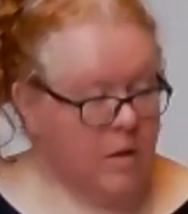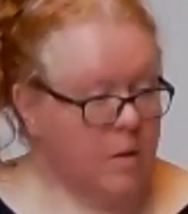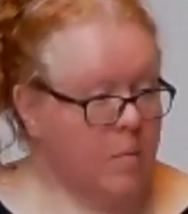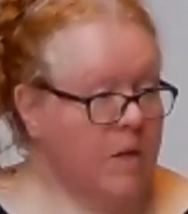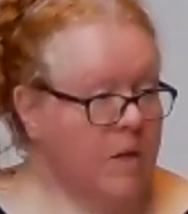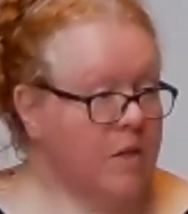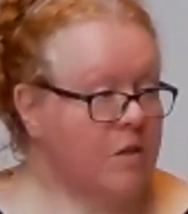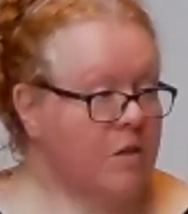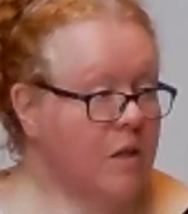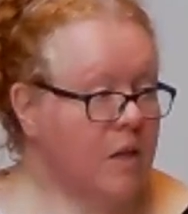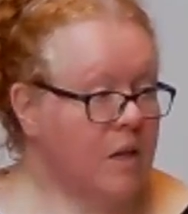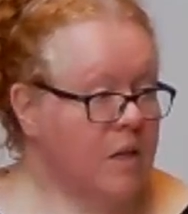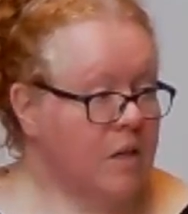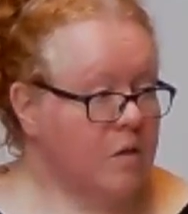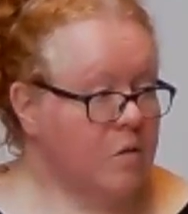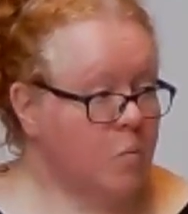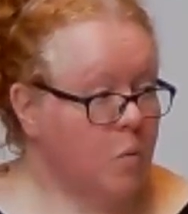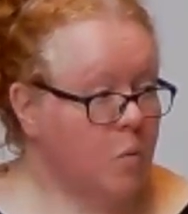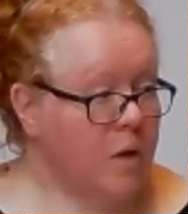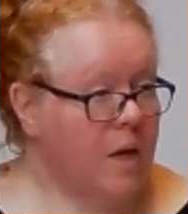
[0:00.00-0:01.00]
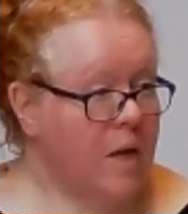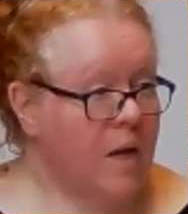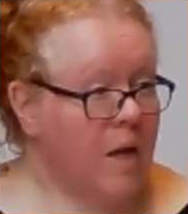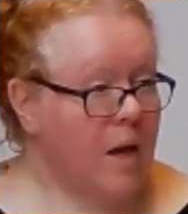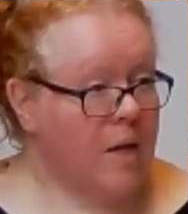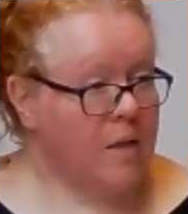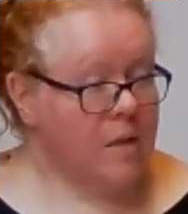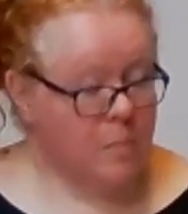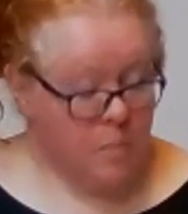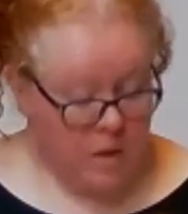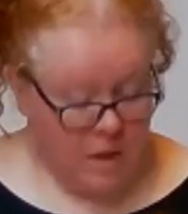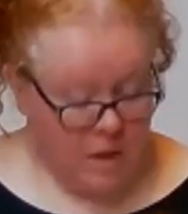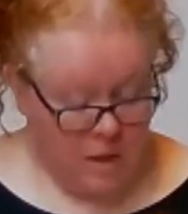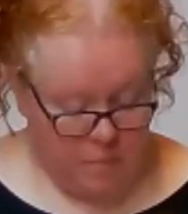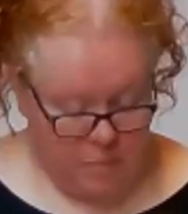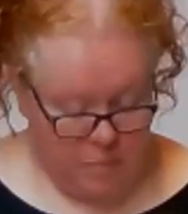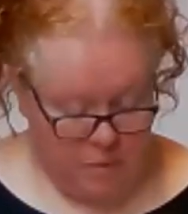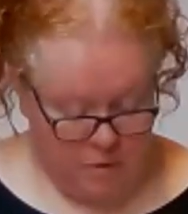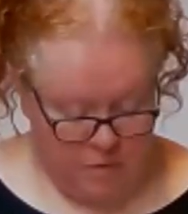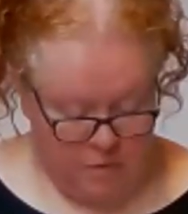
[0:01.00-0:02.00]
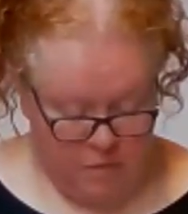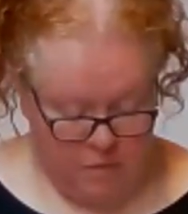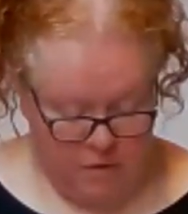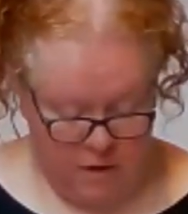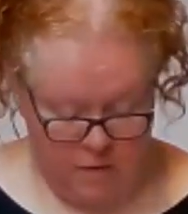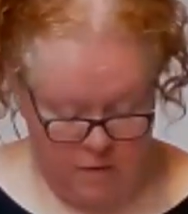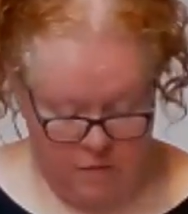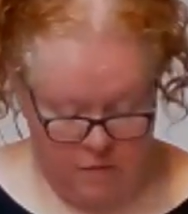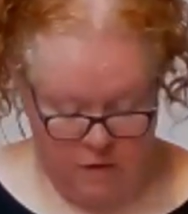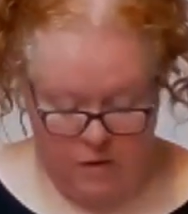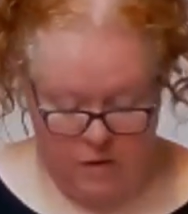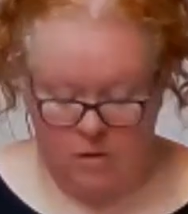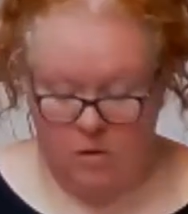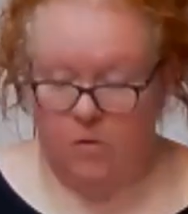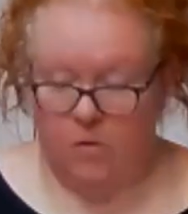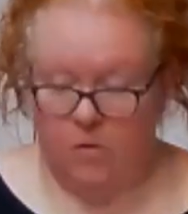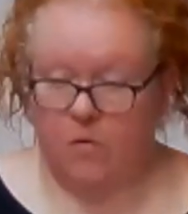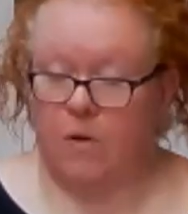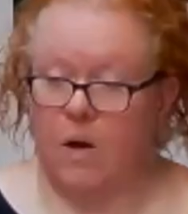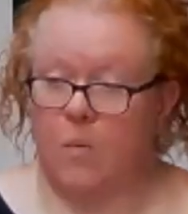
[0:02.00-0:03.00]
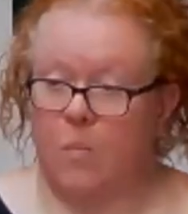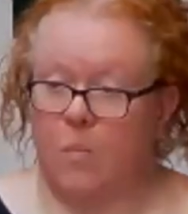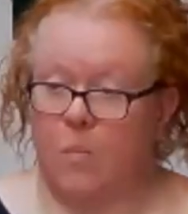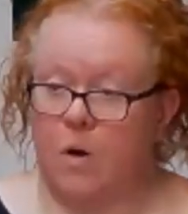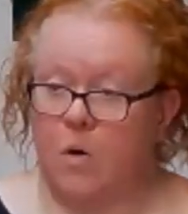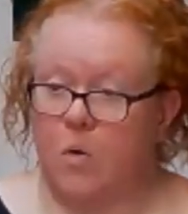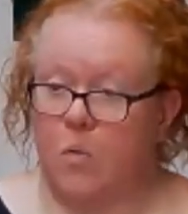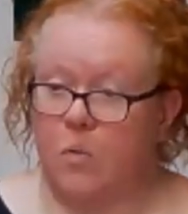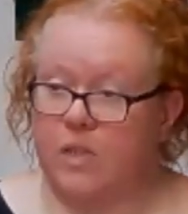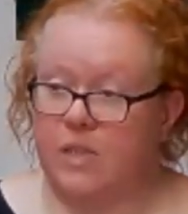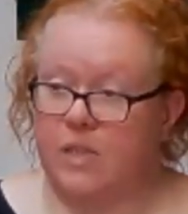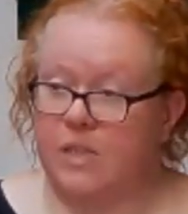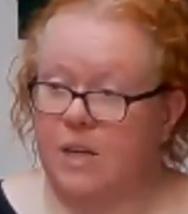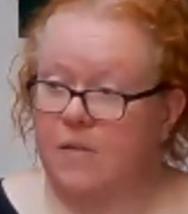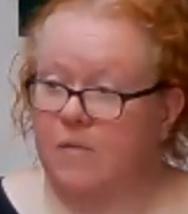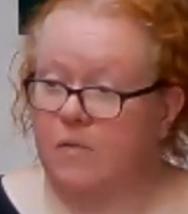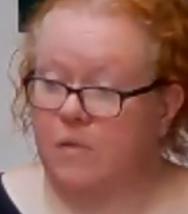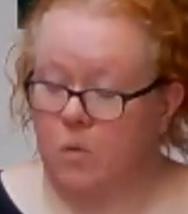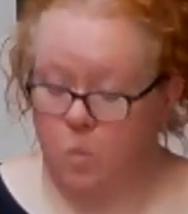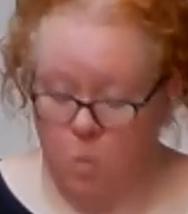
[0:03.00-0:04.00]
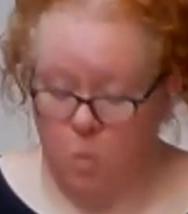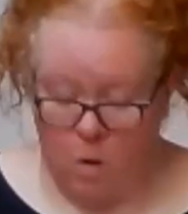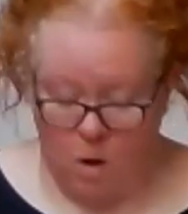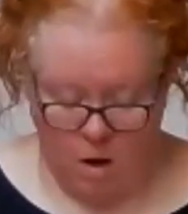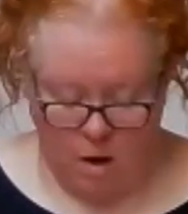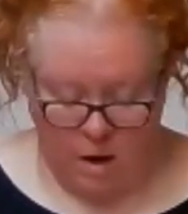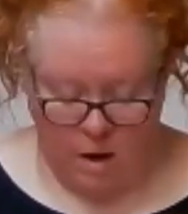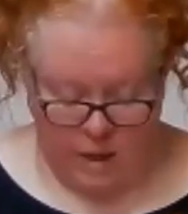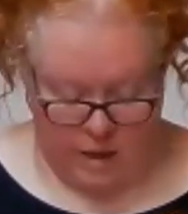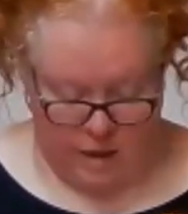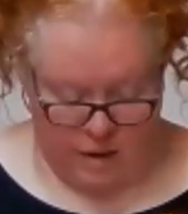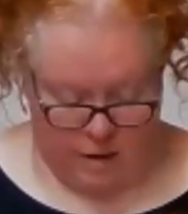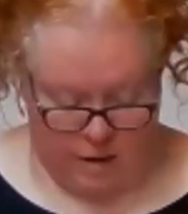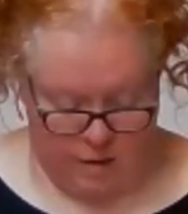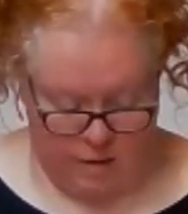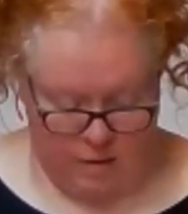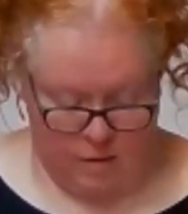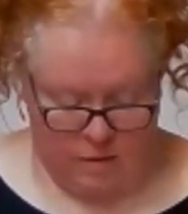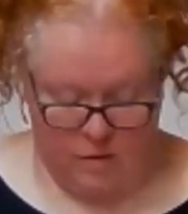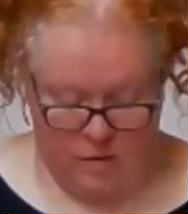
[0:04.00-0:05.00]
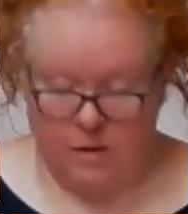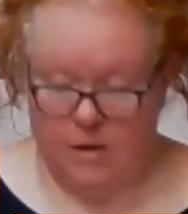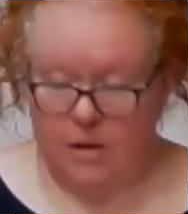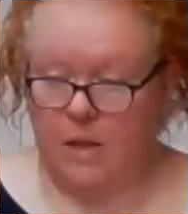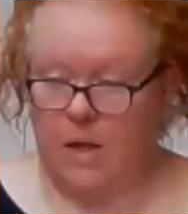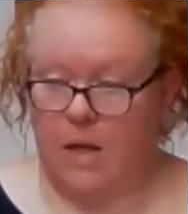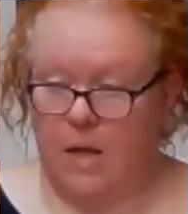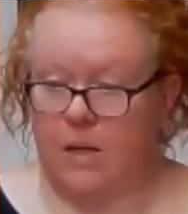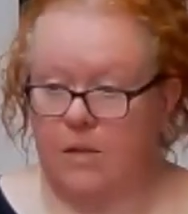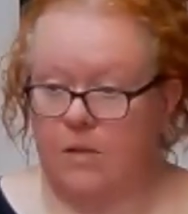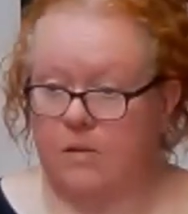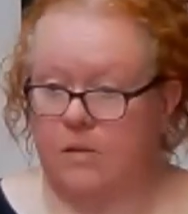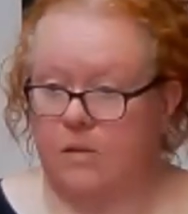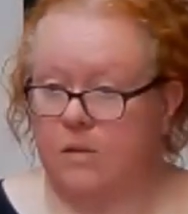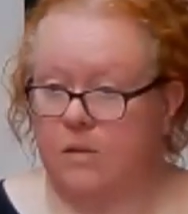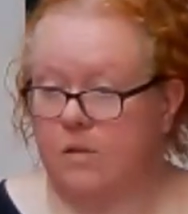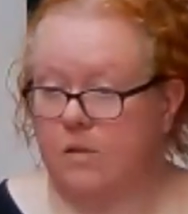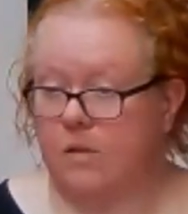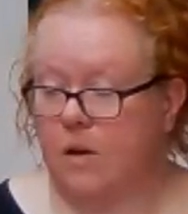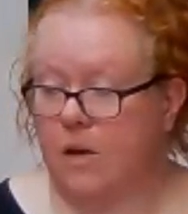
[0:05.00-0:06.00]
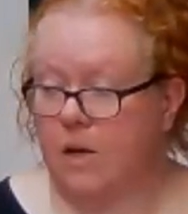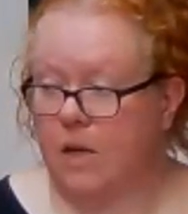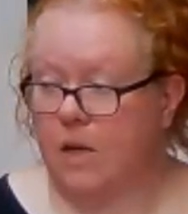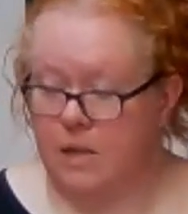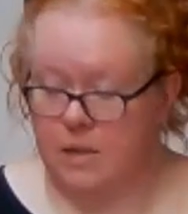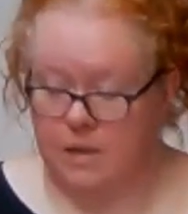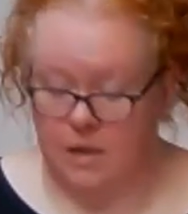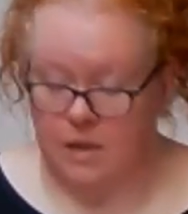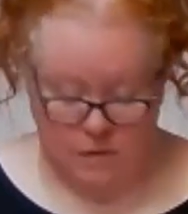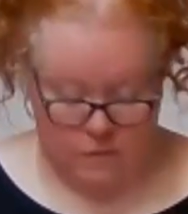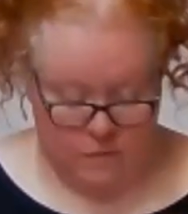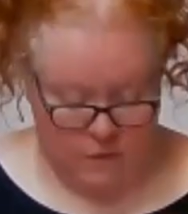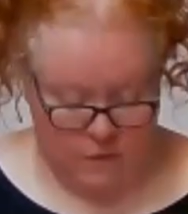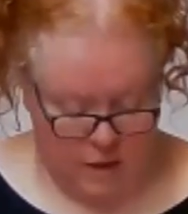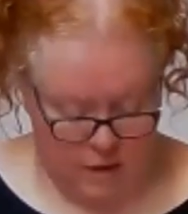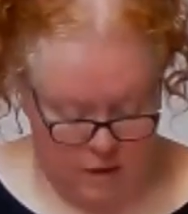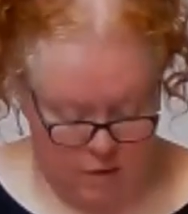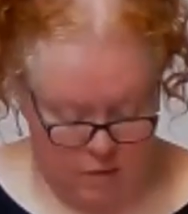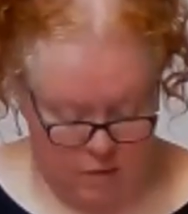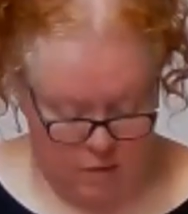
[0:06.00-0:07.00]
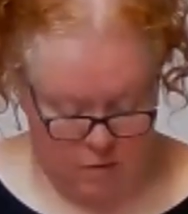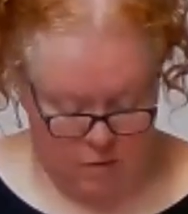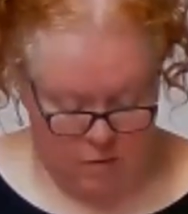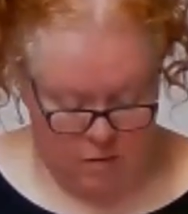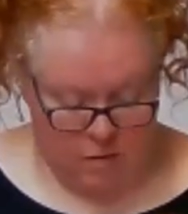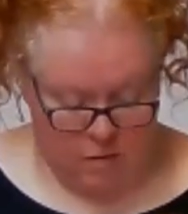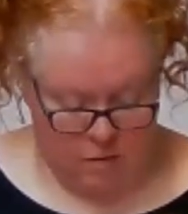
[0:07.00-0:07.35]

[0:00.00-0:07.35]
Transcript: One of the best things we as people of faith can do for our world is give the why to the things society does value.